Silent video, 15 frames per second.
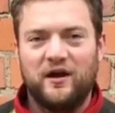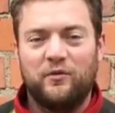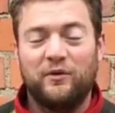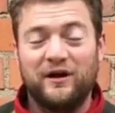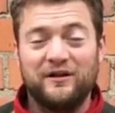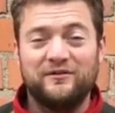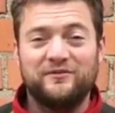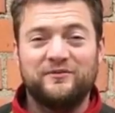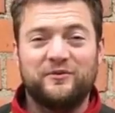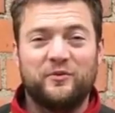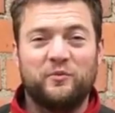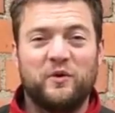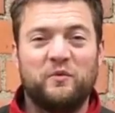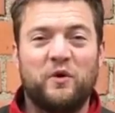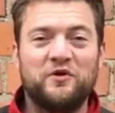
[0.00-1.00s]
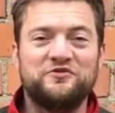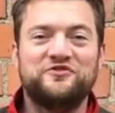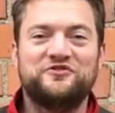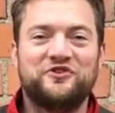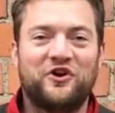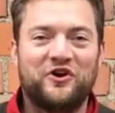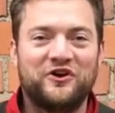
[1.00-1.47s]
Well, we won't
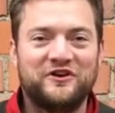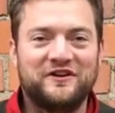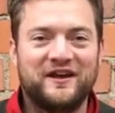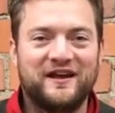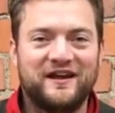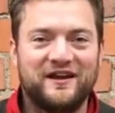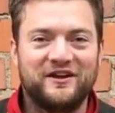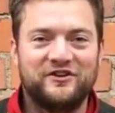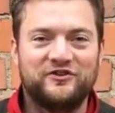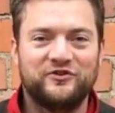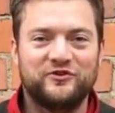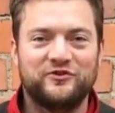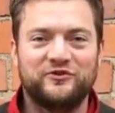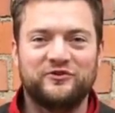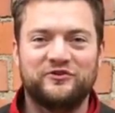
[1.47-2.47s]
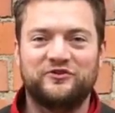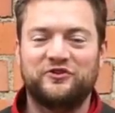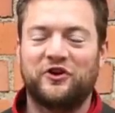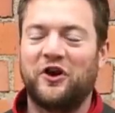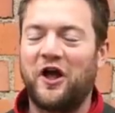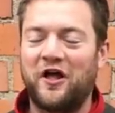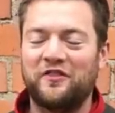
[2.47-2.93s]
start to
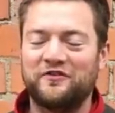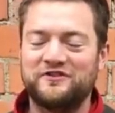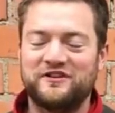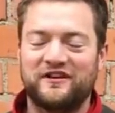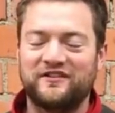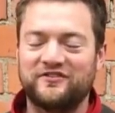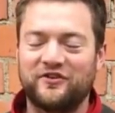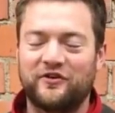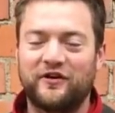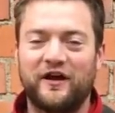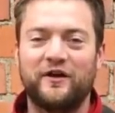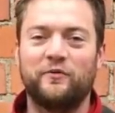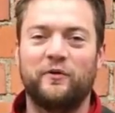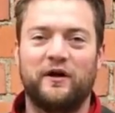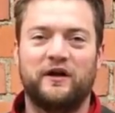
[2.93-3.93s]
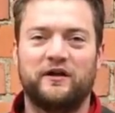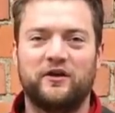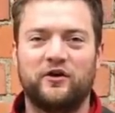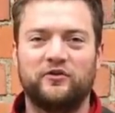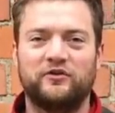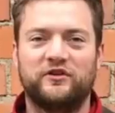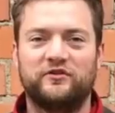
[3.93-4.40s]
turn on the chainsaw right away and
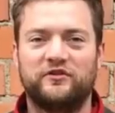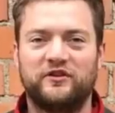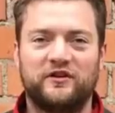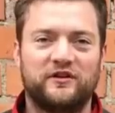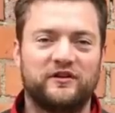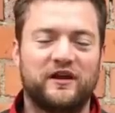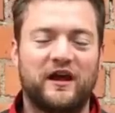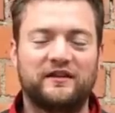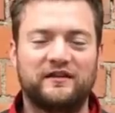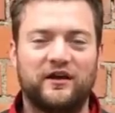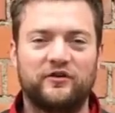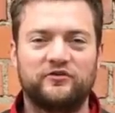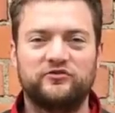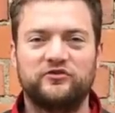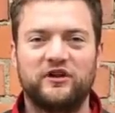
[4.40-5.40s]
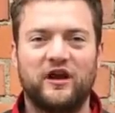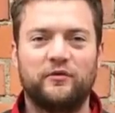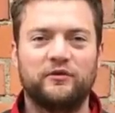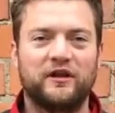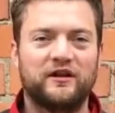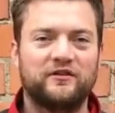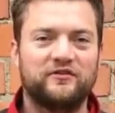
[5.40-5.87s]
go and cut down a tree. I
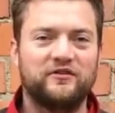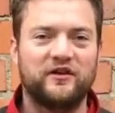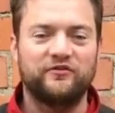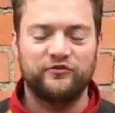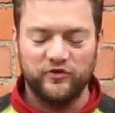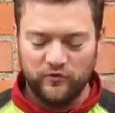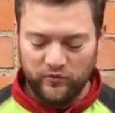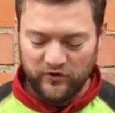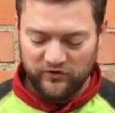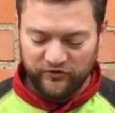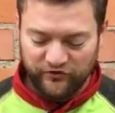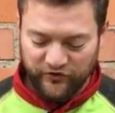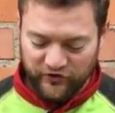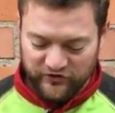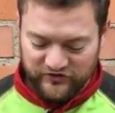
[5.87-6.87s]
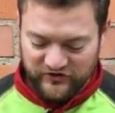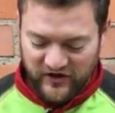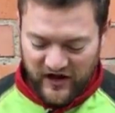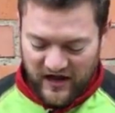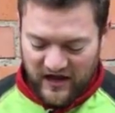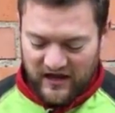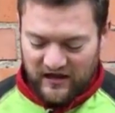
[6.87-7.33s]
would like to say a few words first,
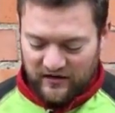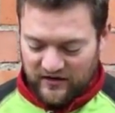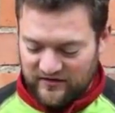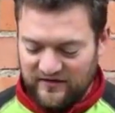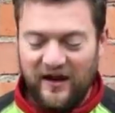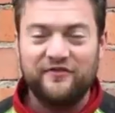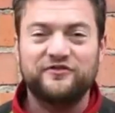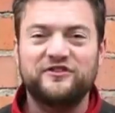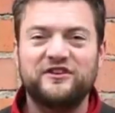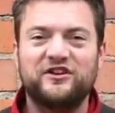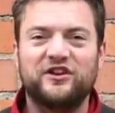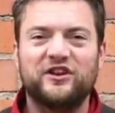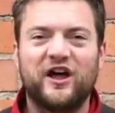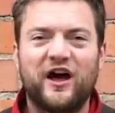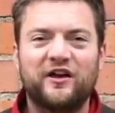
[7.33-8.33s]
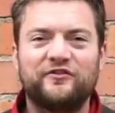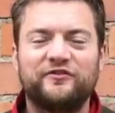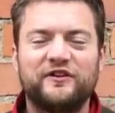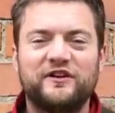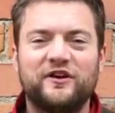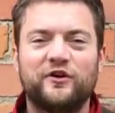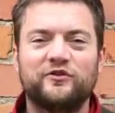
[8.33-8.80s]
because I've seen a lot of
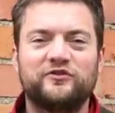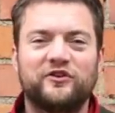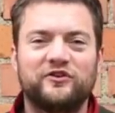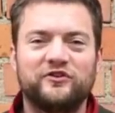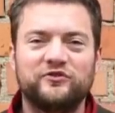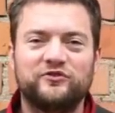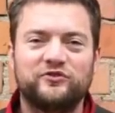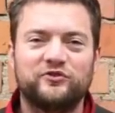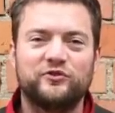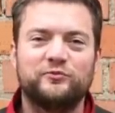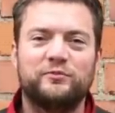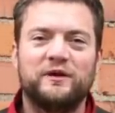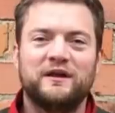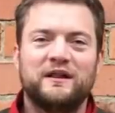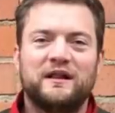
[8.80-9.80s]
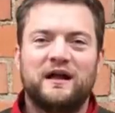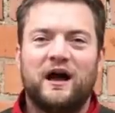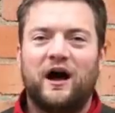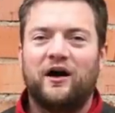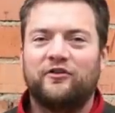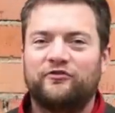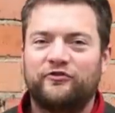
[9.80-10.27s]
videos on YouTube
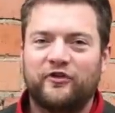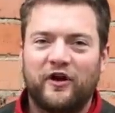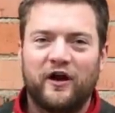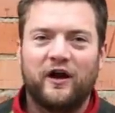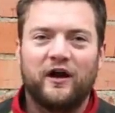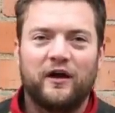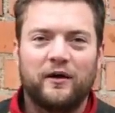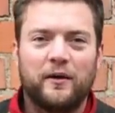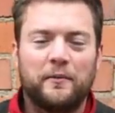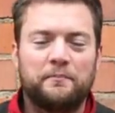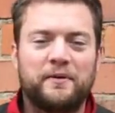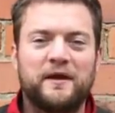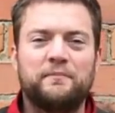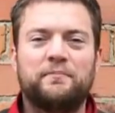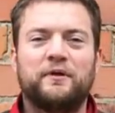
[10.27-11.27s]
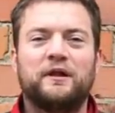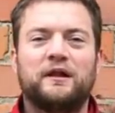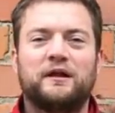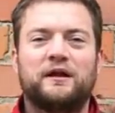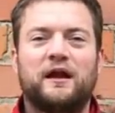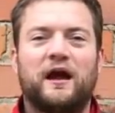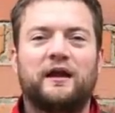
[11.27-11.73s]
of
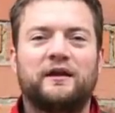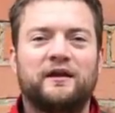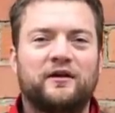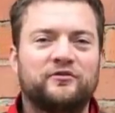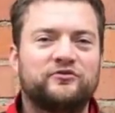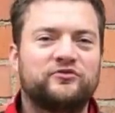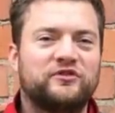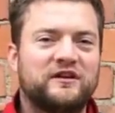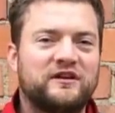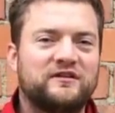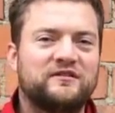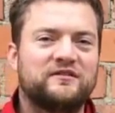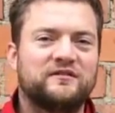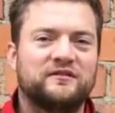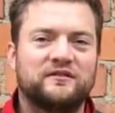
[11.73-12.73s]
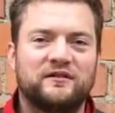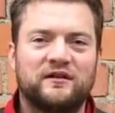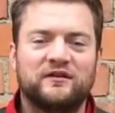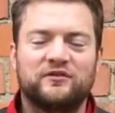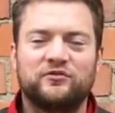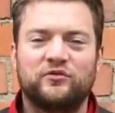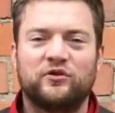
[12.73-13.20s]
people cutting down trees
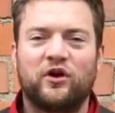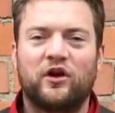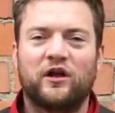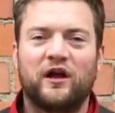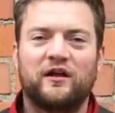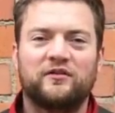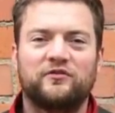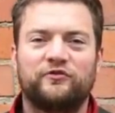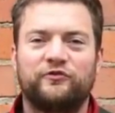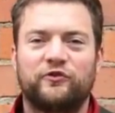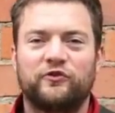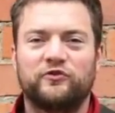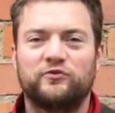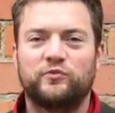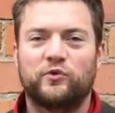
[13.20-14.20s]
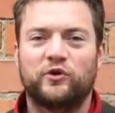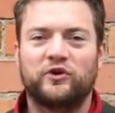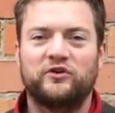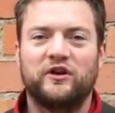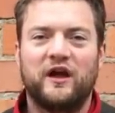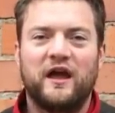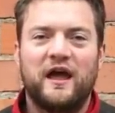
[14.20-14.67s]
and doing all kinds of forest
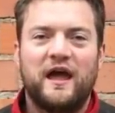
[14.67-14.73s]
work,